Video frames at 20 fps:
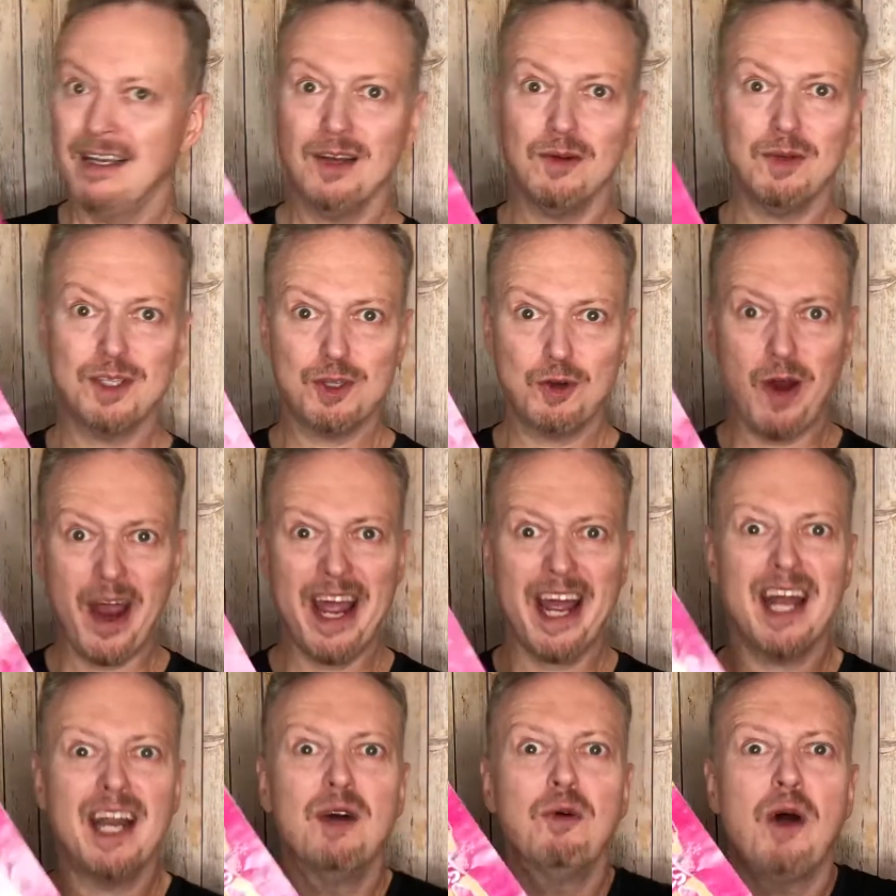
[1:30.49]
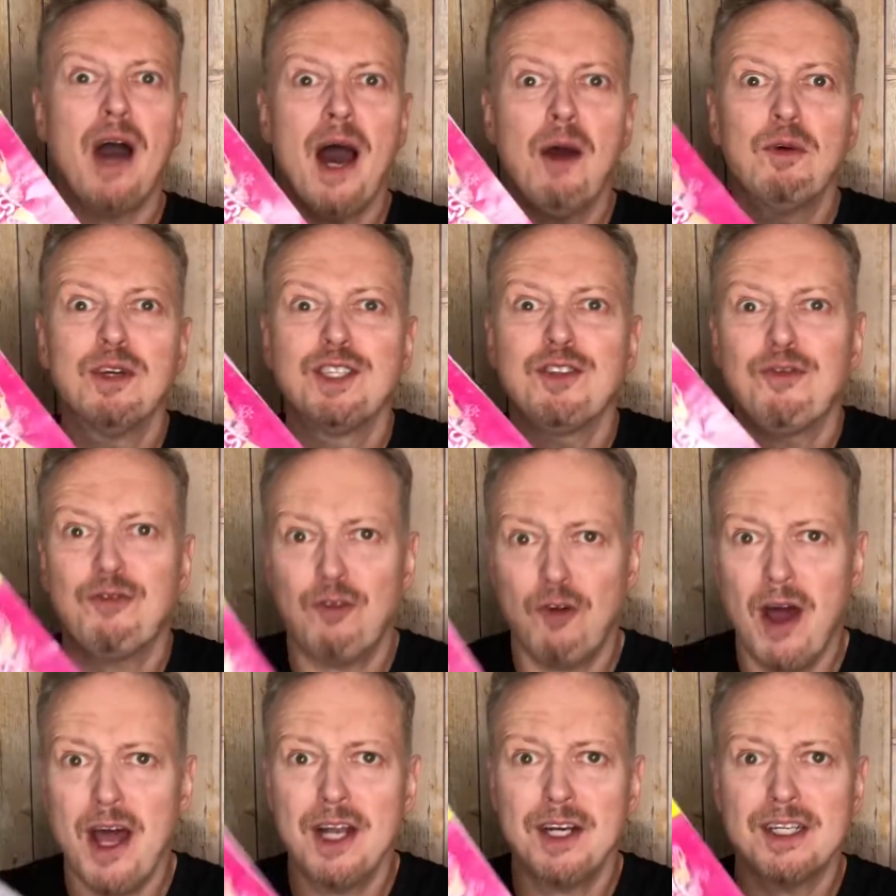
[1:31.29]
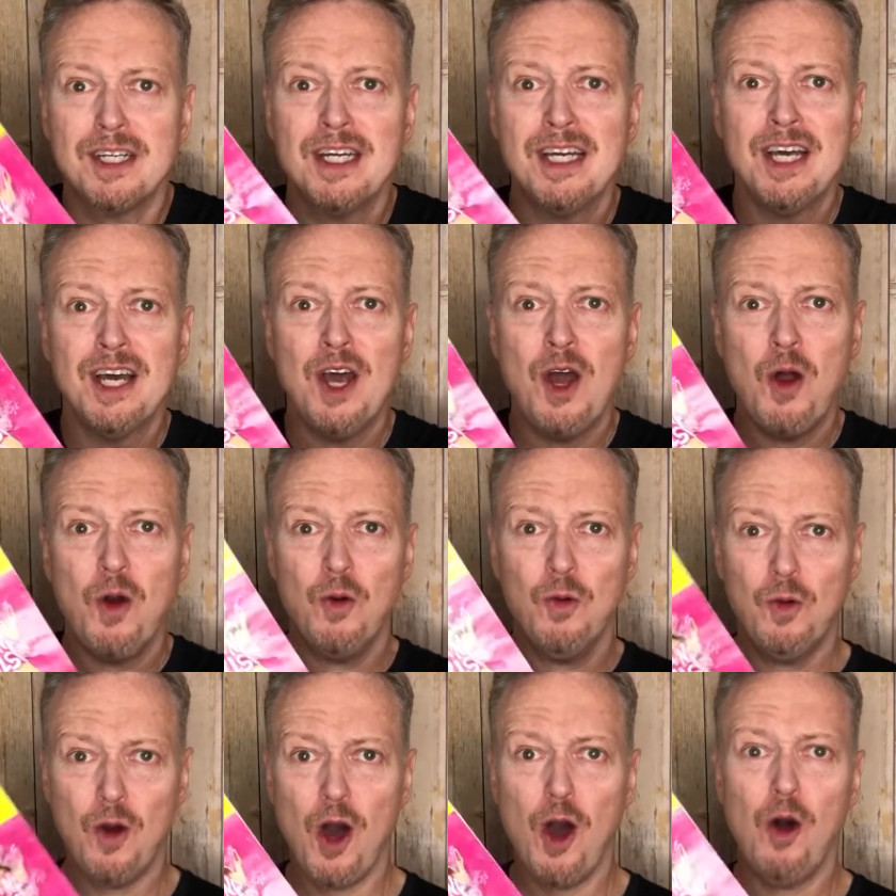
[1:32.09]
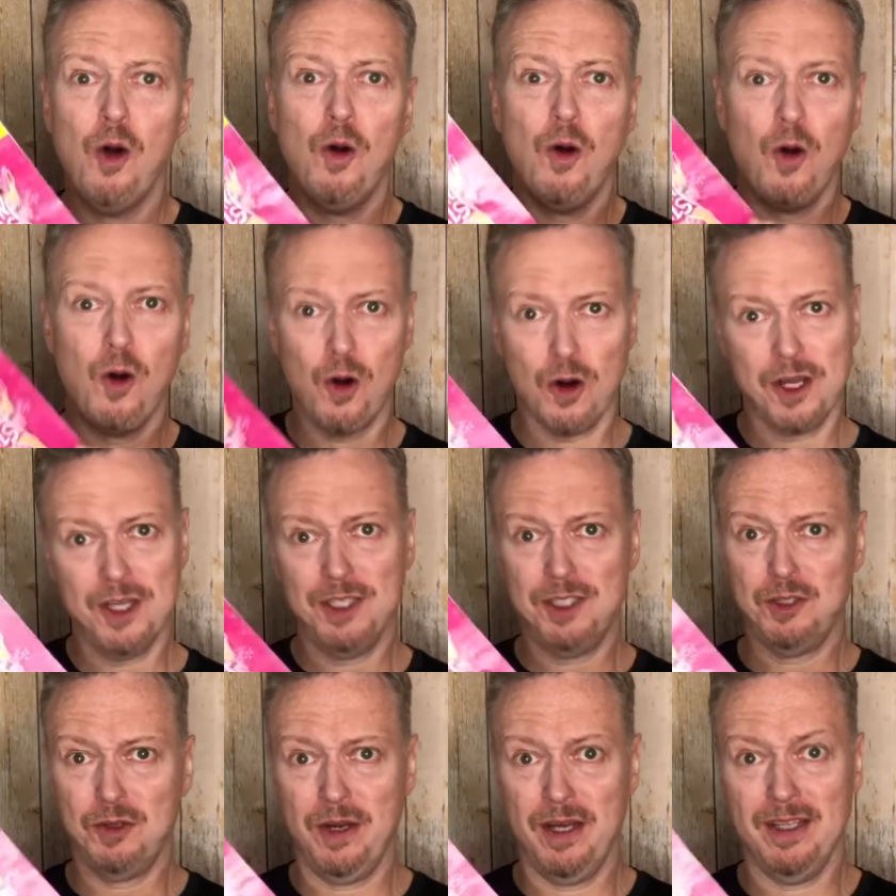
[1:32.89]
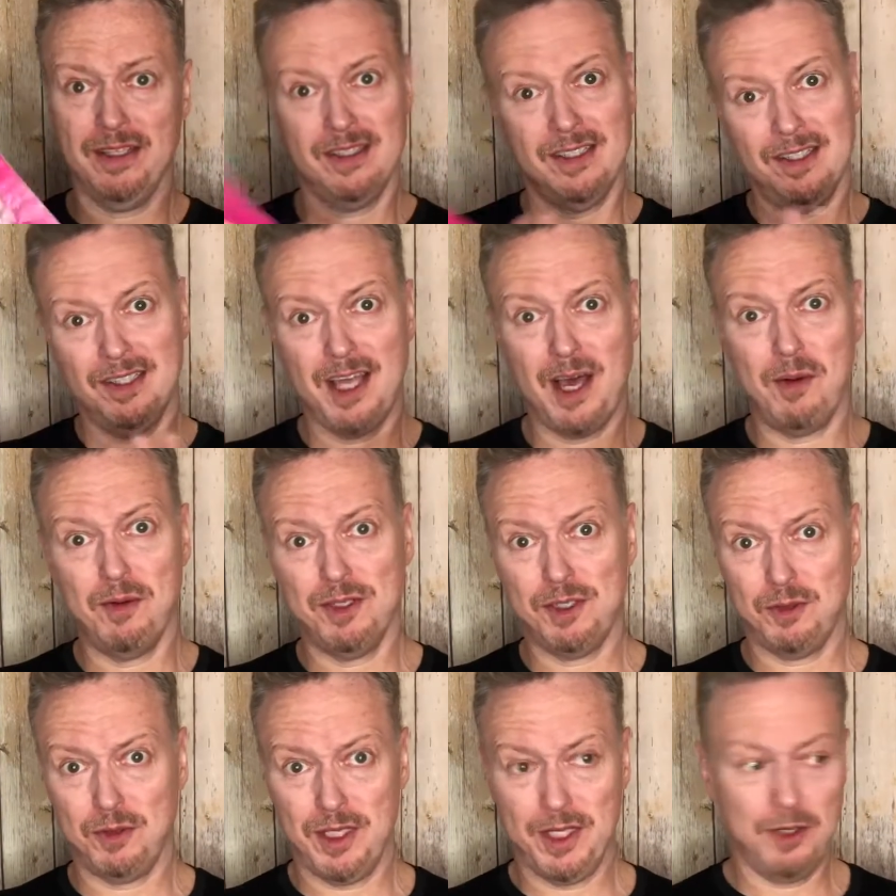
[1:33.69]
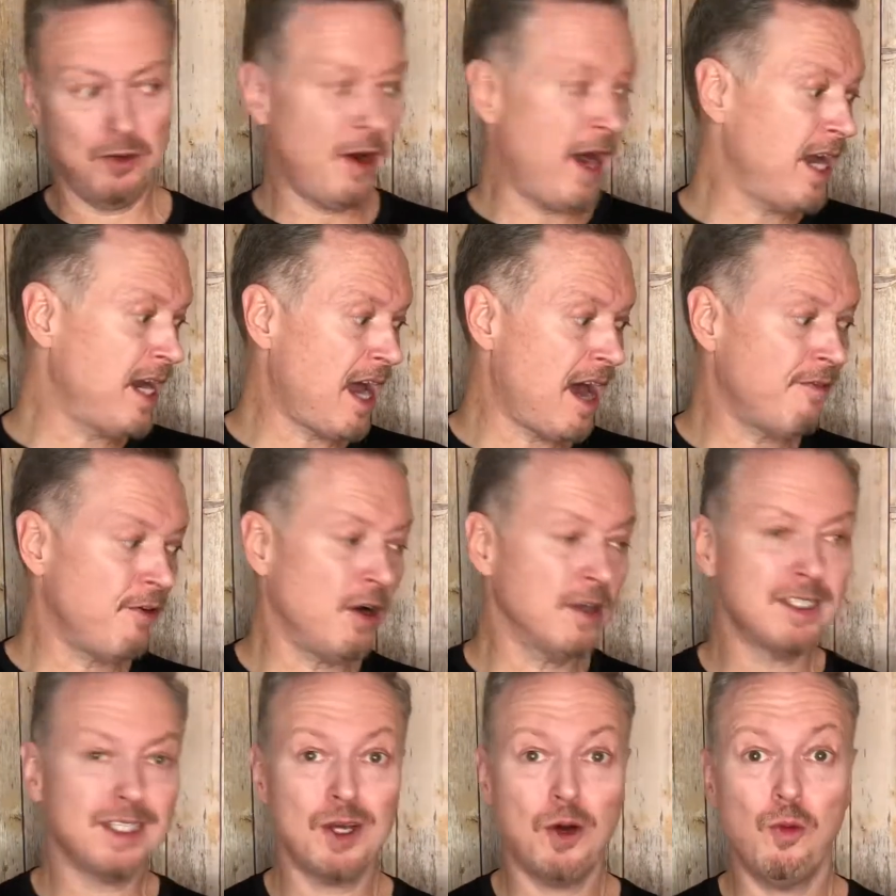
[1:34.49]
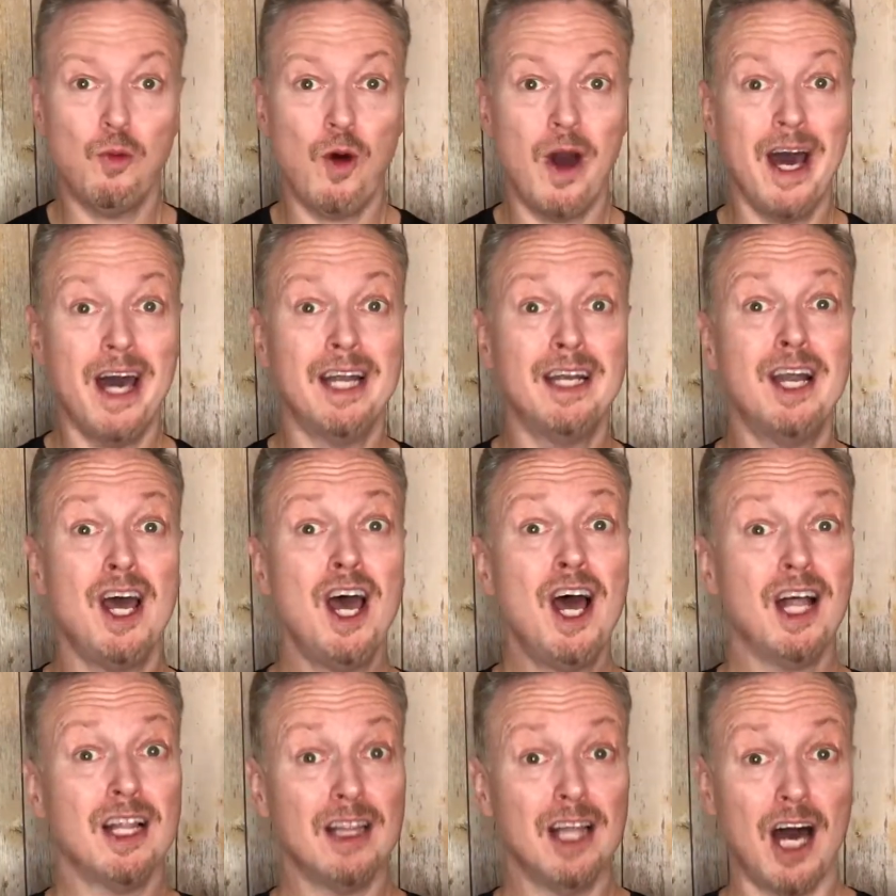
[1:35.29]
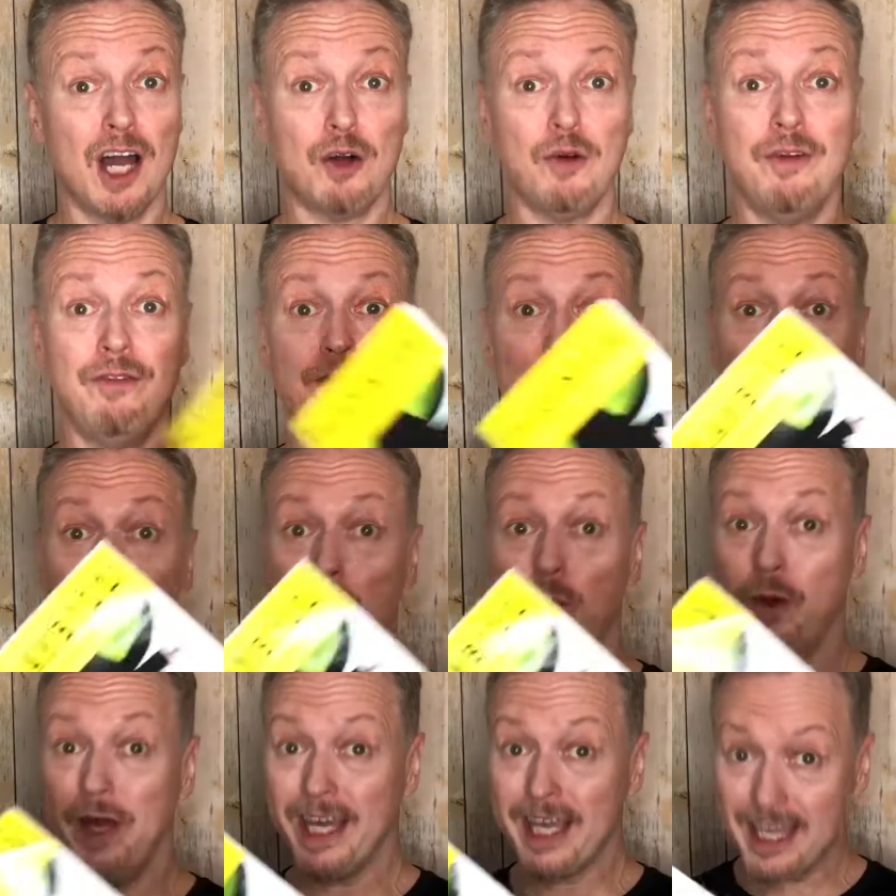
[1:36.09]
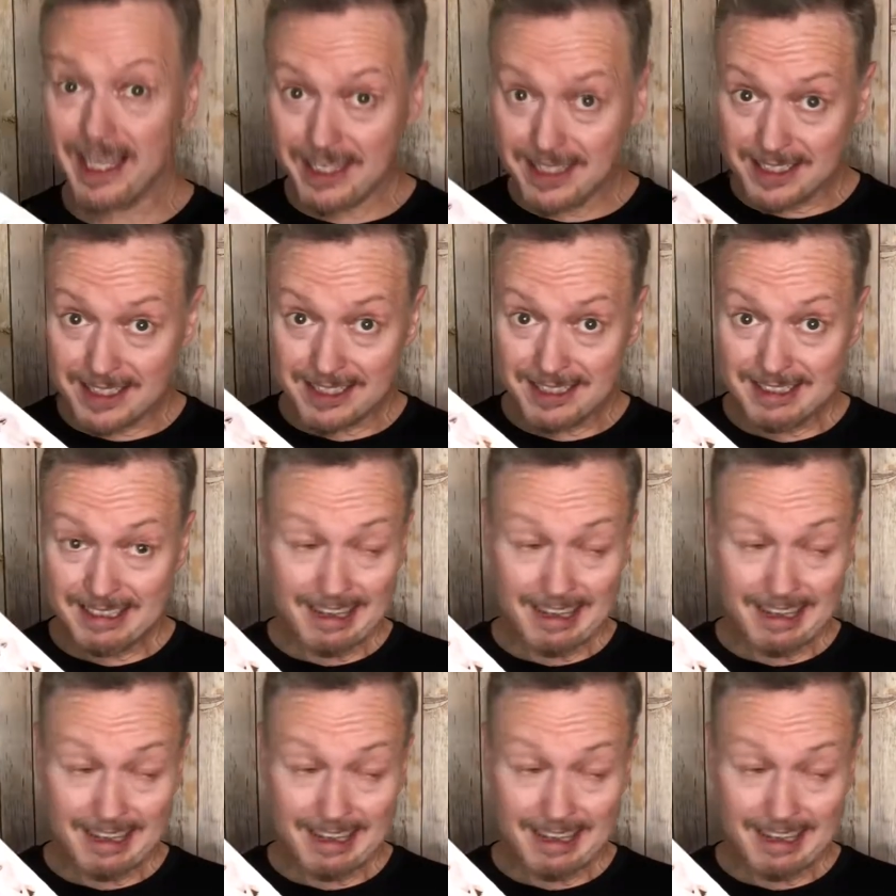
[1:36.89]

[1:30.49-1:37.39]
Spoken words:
It was great. And I was front row orchestra. So that was really great. I've also won lottery for Wicked.